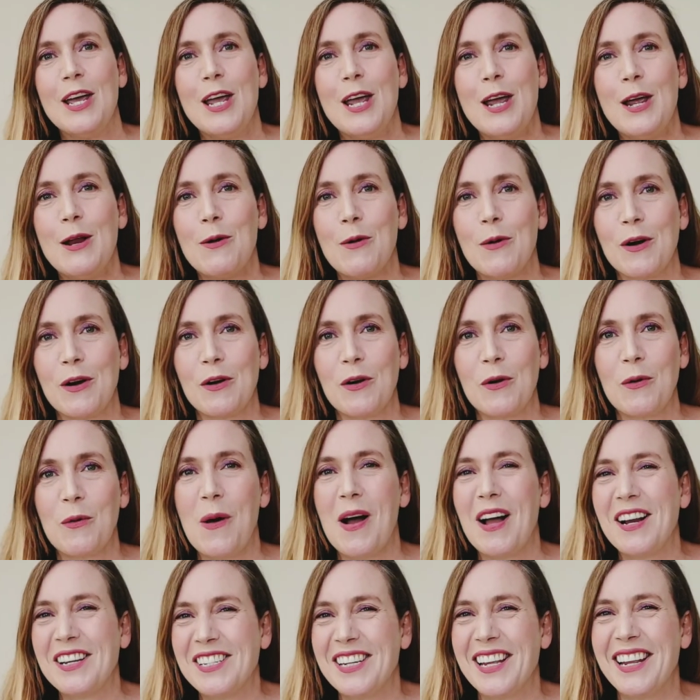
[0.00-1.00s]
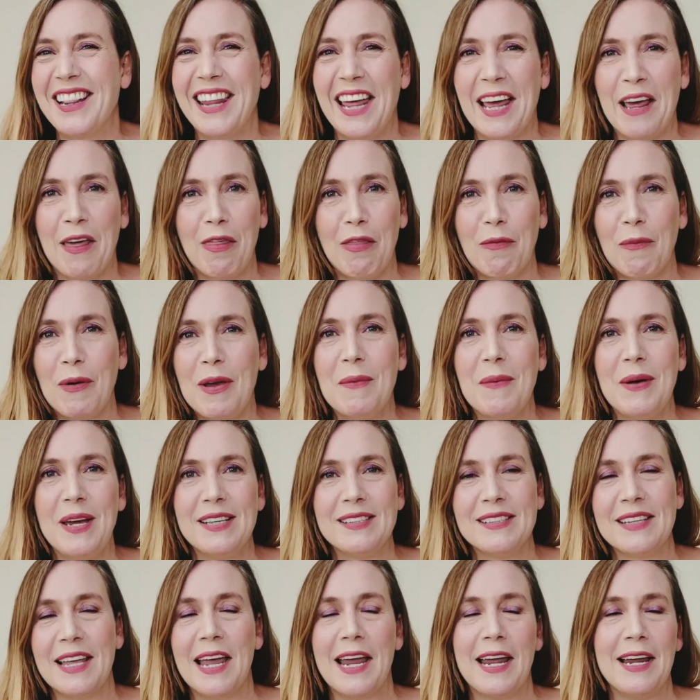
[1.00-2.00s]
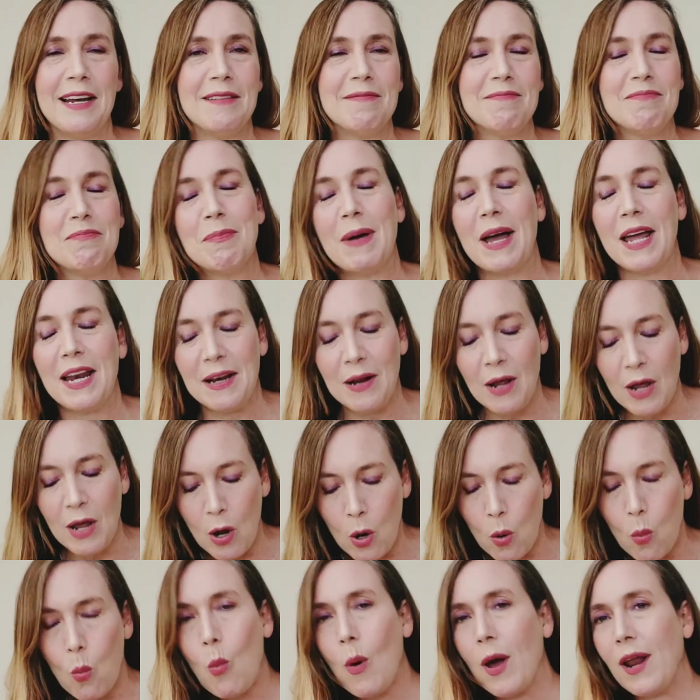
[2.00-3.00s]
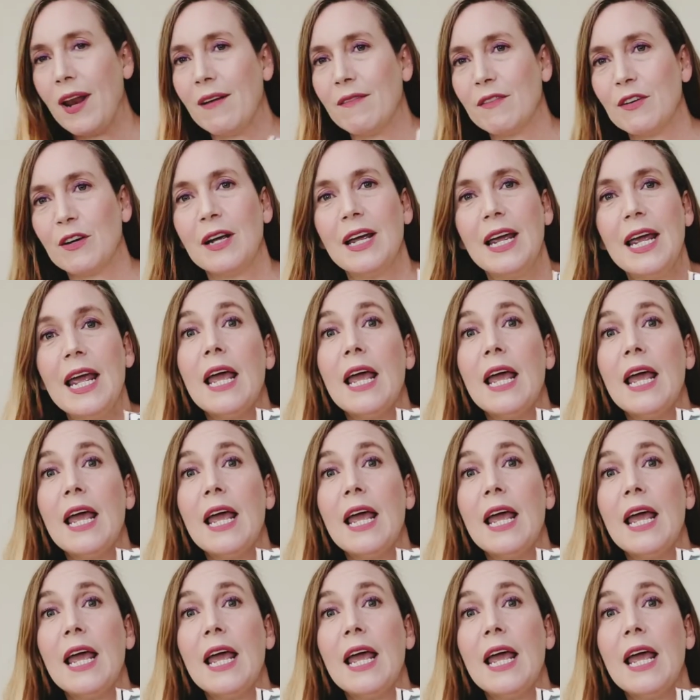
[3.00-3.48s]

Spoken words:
in order to watch it like 3 weeks late, but whatever.